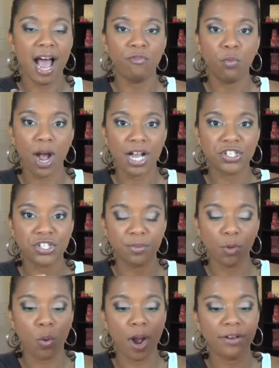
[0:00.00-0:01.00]
I've washed
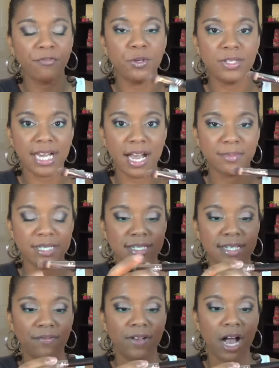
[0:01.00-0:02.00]
them quite a few times
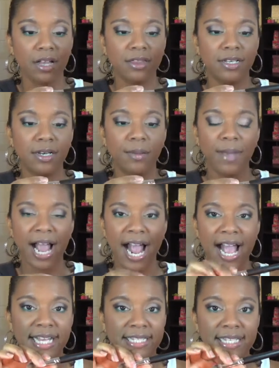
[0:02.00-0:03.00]
since I've gotten them,
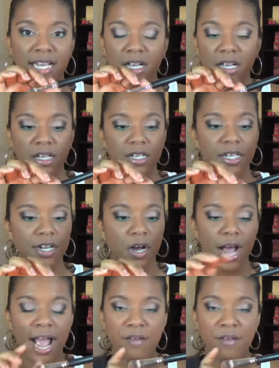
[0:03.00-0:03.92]
and you know, I